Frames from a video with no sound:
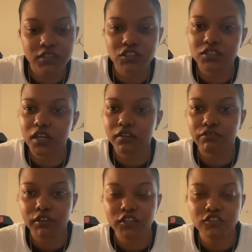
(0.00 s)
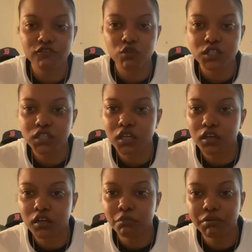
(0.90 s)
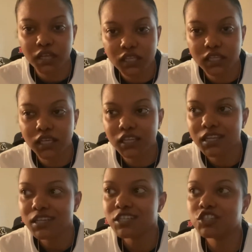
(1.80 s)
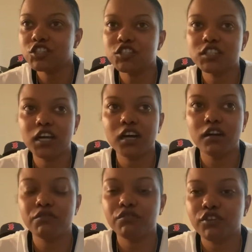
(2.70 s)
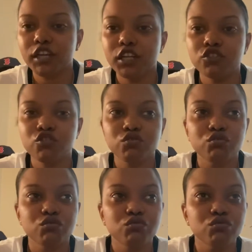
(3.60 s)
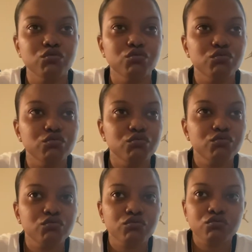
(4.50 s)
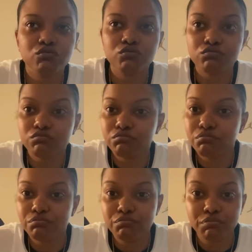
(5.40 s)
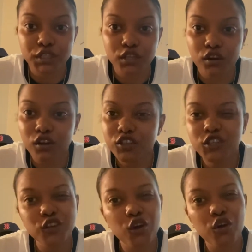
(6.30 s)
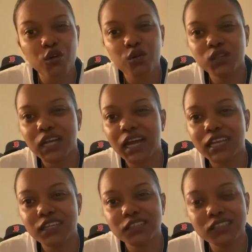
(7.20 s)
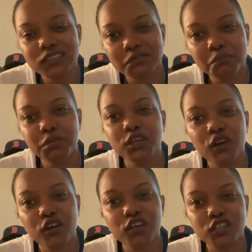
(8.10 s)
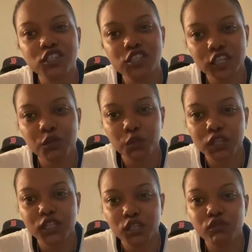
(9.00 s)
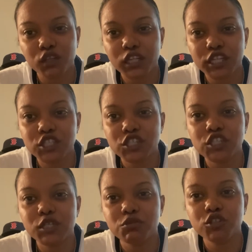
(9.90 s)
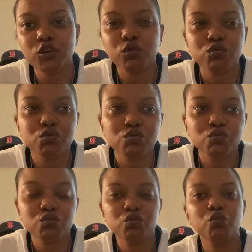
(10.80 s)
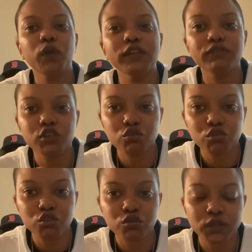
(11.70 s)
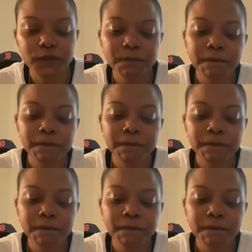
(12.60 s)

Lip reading: She's not afraid to voice her opinion. She's not afraid to be on, you know, like be on her shit within the relationship. She don't wait for you to do it.